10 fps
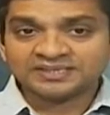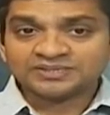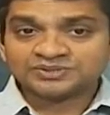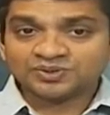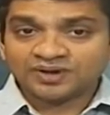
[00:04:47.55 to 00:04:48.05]

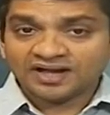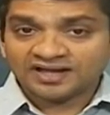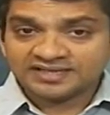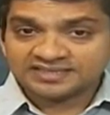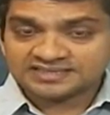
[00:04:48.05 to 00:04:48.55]
So
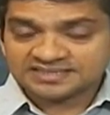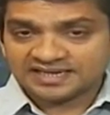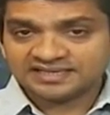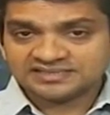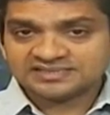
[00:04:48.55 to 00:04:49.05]
in this
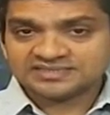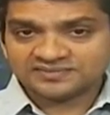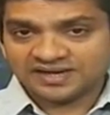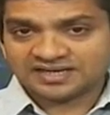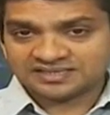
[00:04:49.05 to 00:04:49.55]

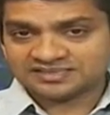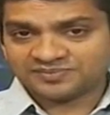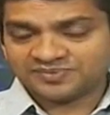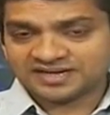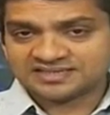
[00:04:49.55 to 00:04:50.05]
intensive
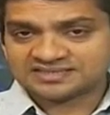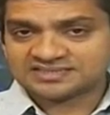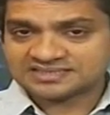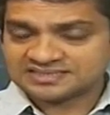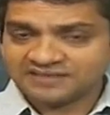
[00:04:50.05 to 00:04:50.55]
agriculture
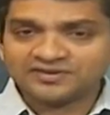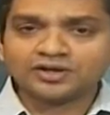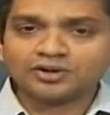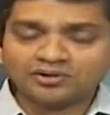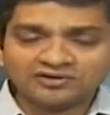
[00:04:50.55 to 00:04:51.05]
practices it is having
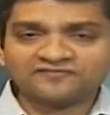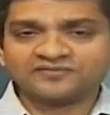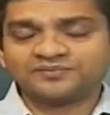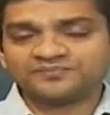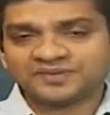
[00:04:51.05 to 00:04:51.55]
a lot of
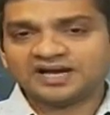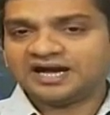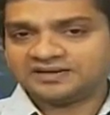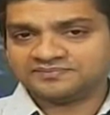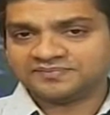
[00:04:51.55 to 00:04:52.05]

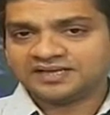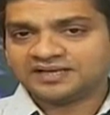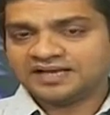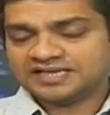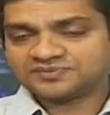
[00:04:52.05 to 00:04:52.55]
harm
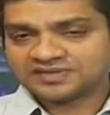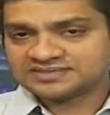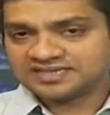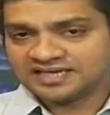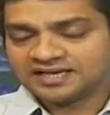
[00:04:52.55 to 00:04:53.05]
as far as the